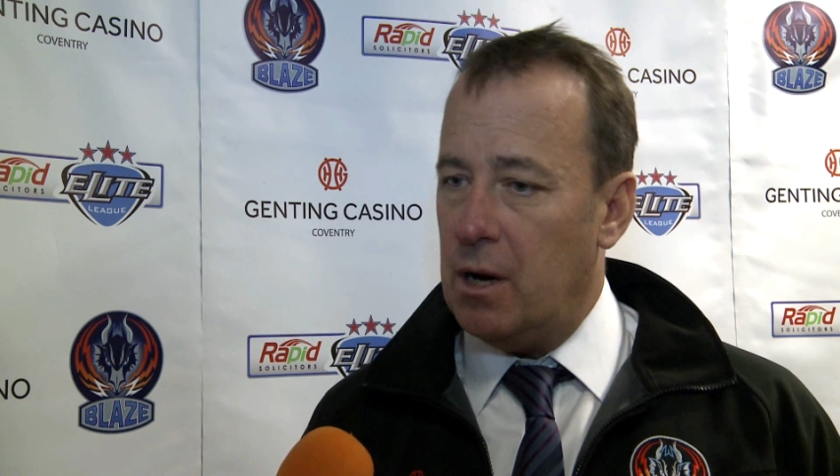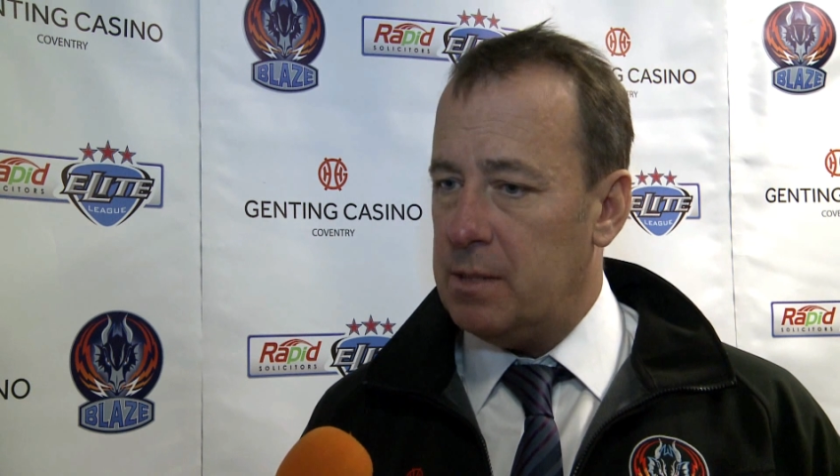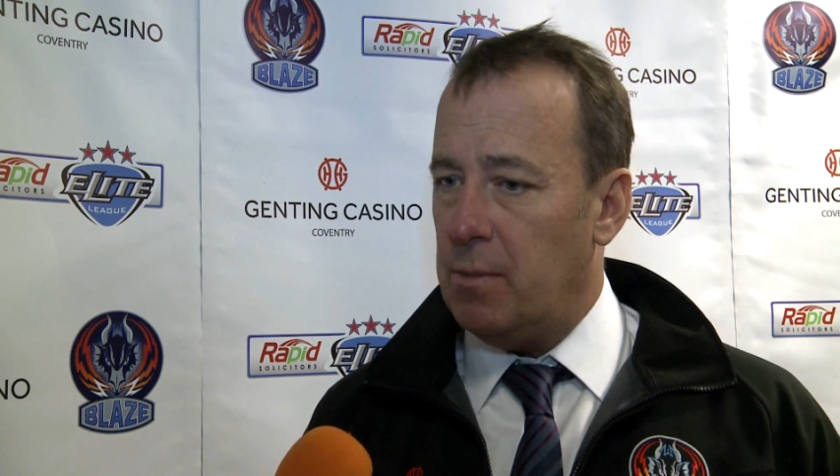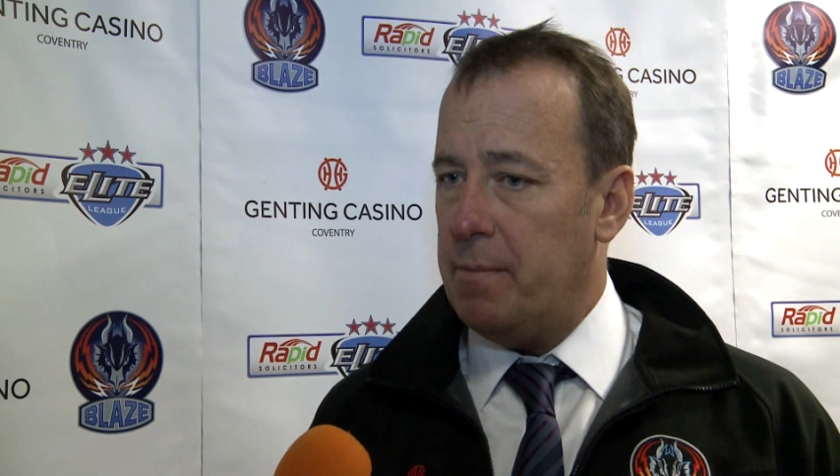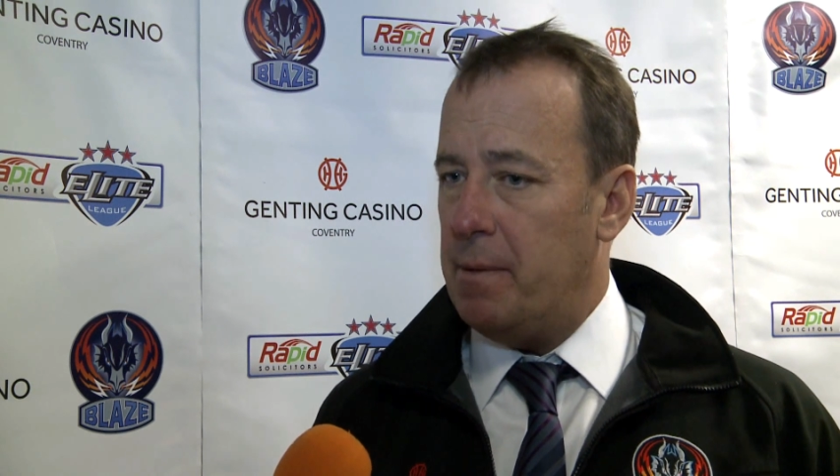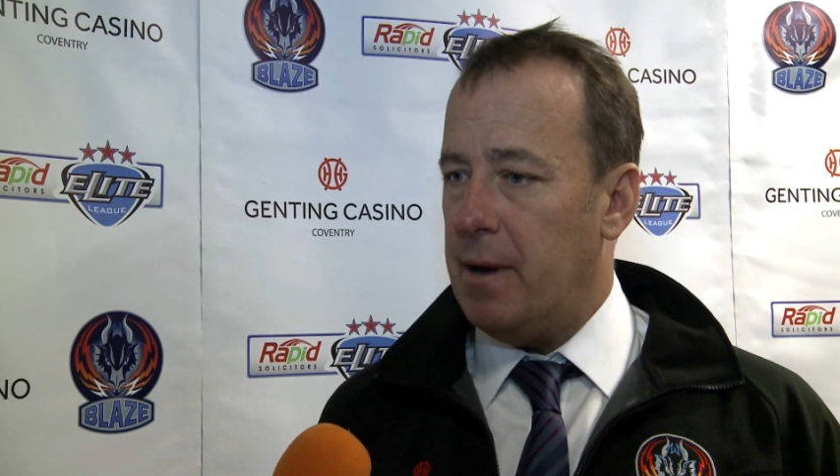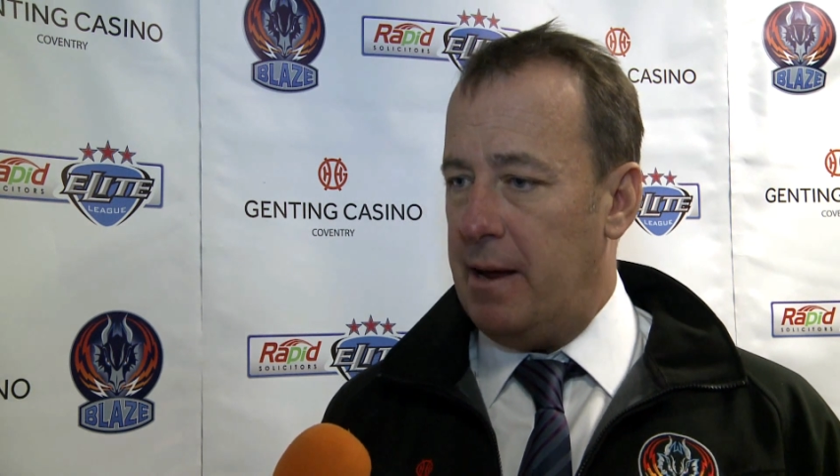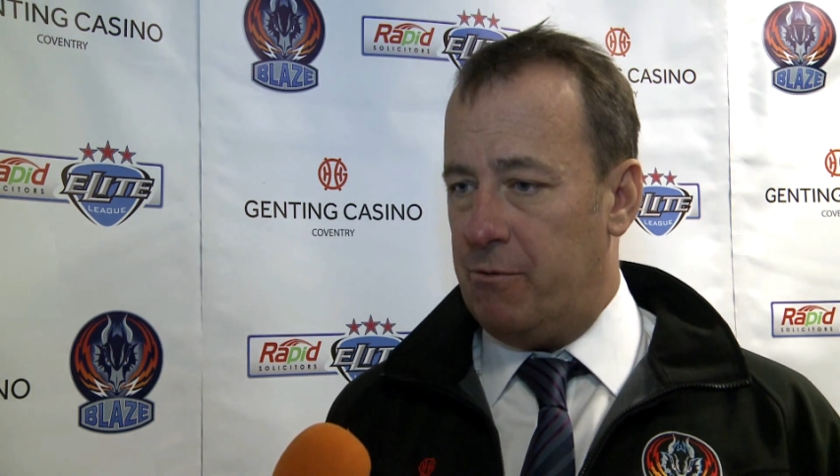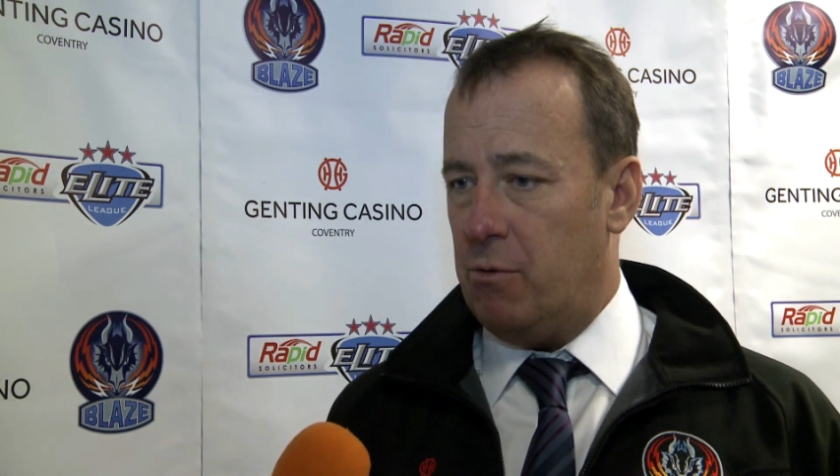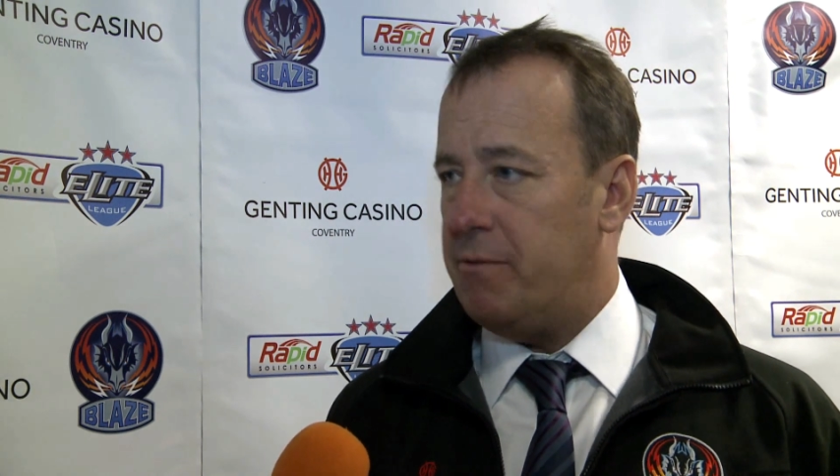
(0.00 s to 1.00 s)
guys might be
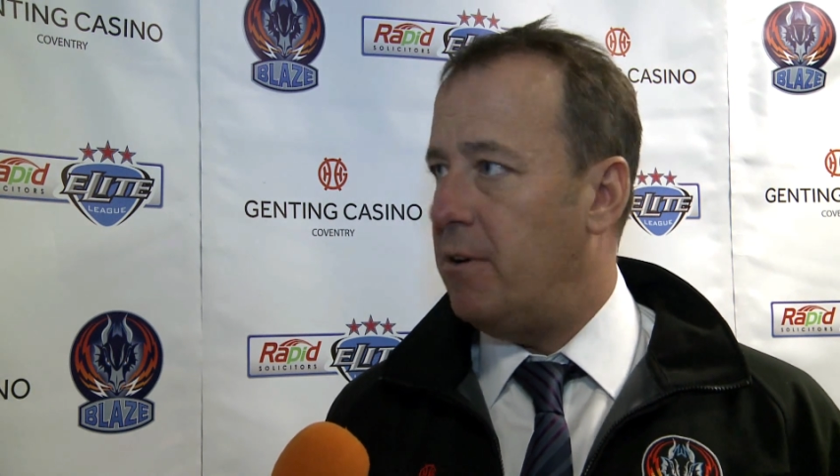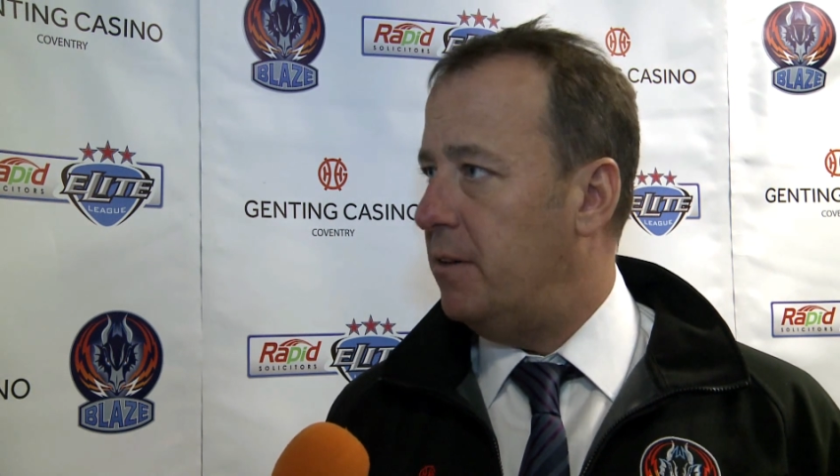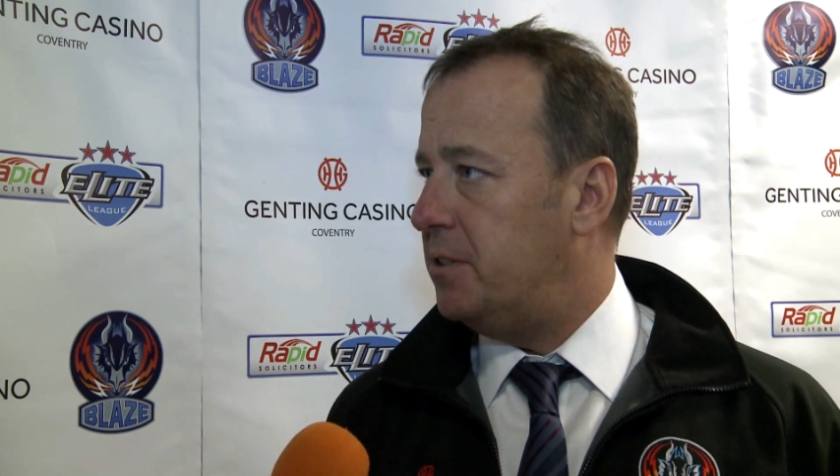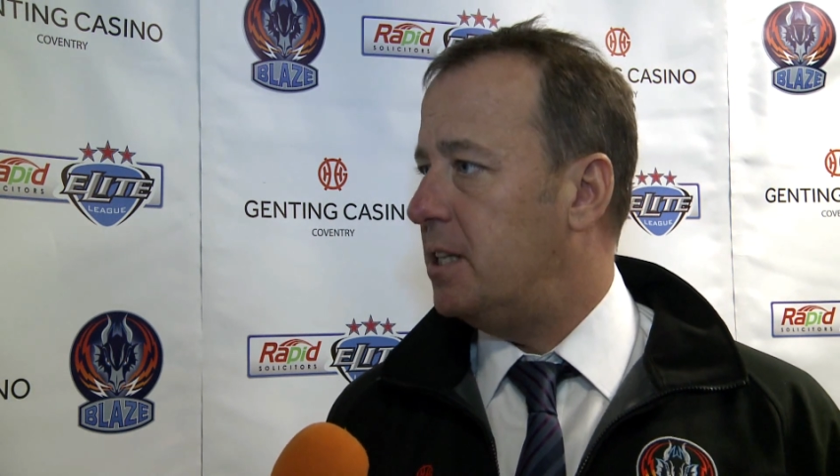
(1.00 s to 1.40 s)
playing 4 or 5,